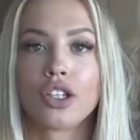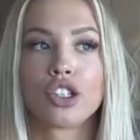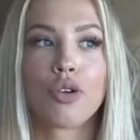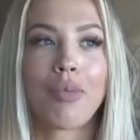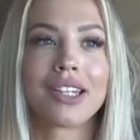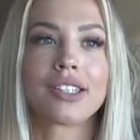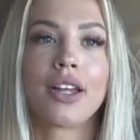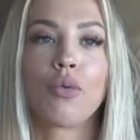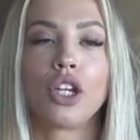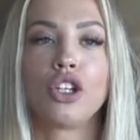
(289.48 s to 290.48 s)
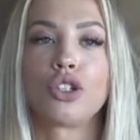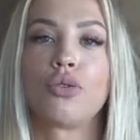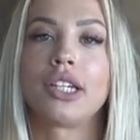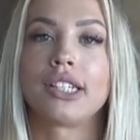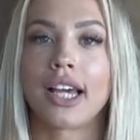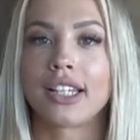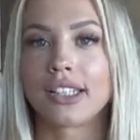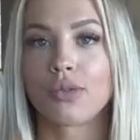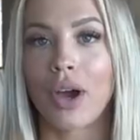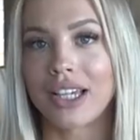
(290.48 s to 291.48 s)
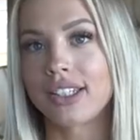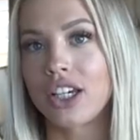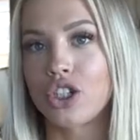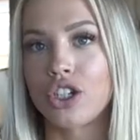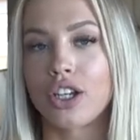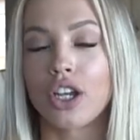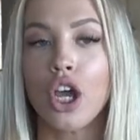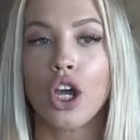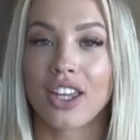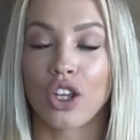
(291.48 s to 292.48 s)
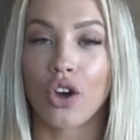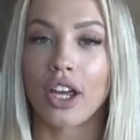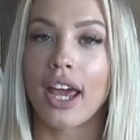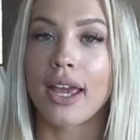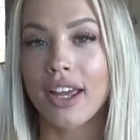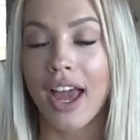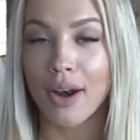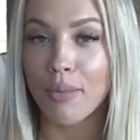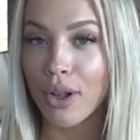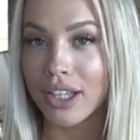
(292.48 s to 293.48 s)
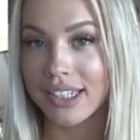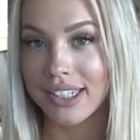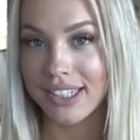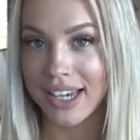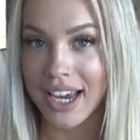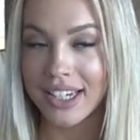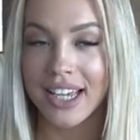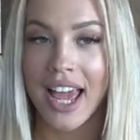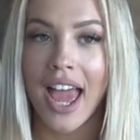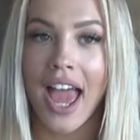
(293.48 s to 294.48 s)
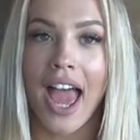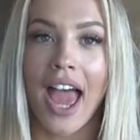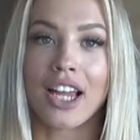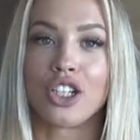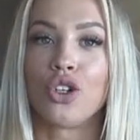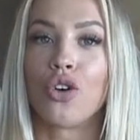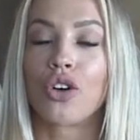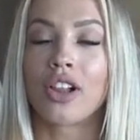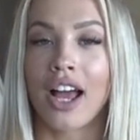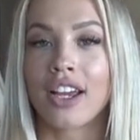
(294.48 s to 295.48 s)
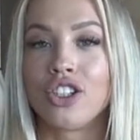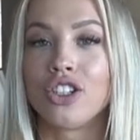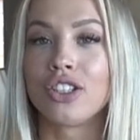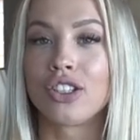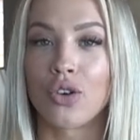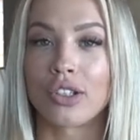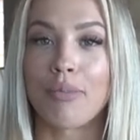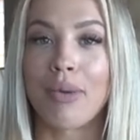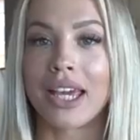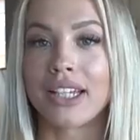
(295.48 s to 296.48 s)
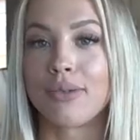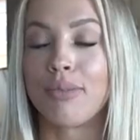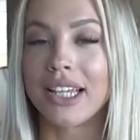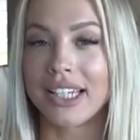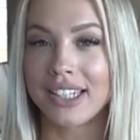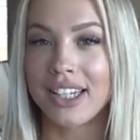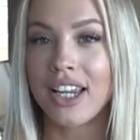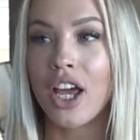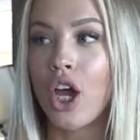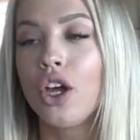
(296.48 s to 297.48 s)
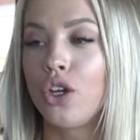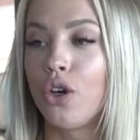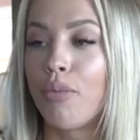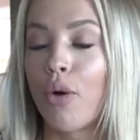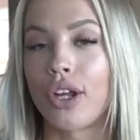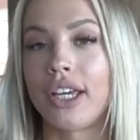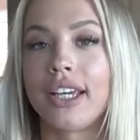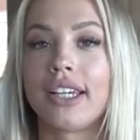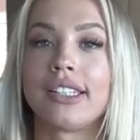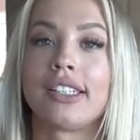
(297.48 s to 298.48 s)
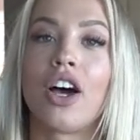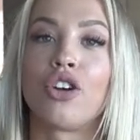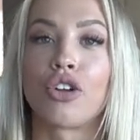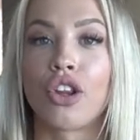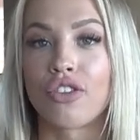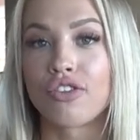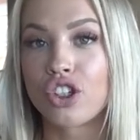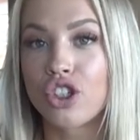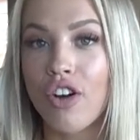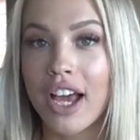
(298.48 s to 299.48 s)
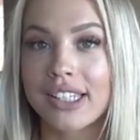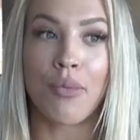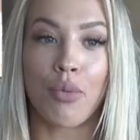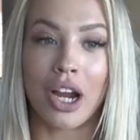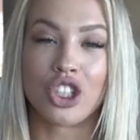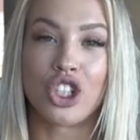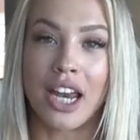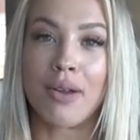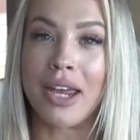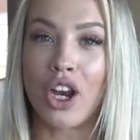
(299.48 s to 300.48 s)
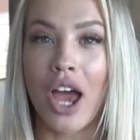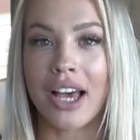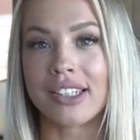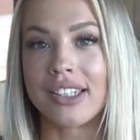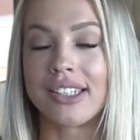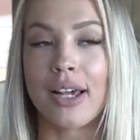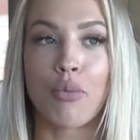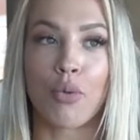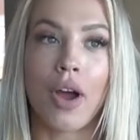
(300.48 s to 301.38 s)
So basically, when you do an intense weight session, you're in a catabolic state and your glycogen stores are being depleted. Your body is under a lot of stress. Branch chain amino acids, they're